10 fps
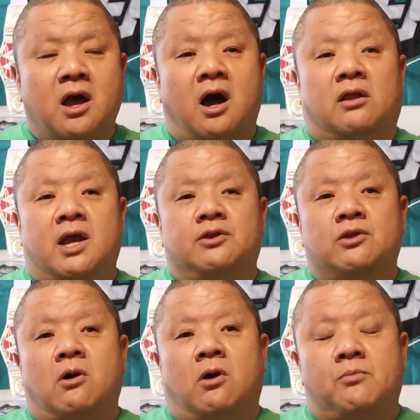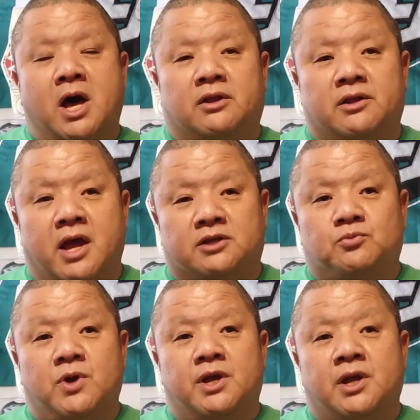I'll let you know about the next
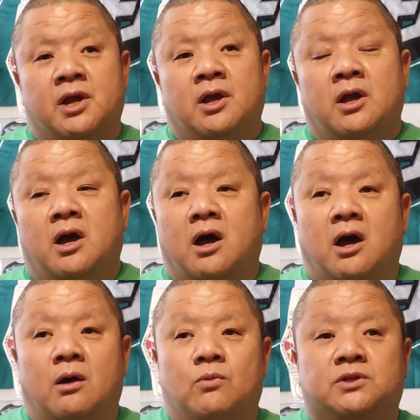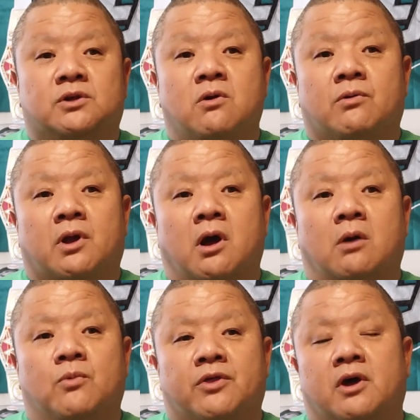week, what's going
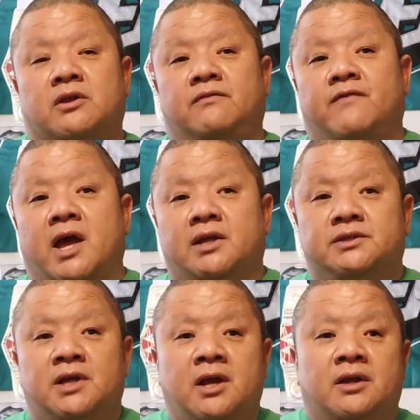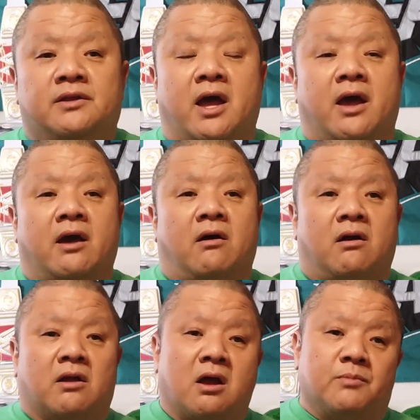on with all the events that
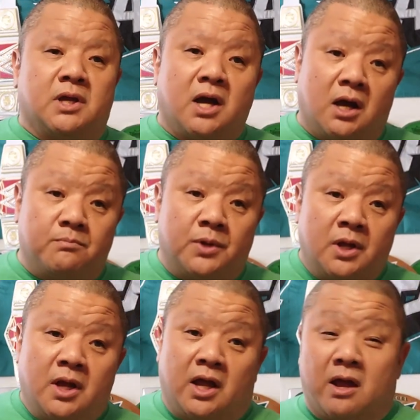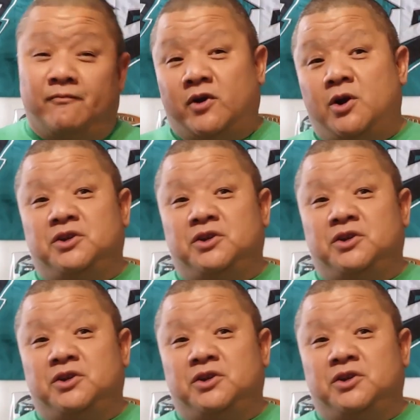are coming up, and I'm very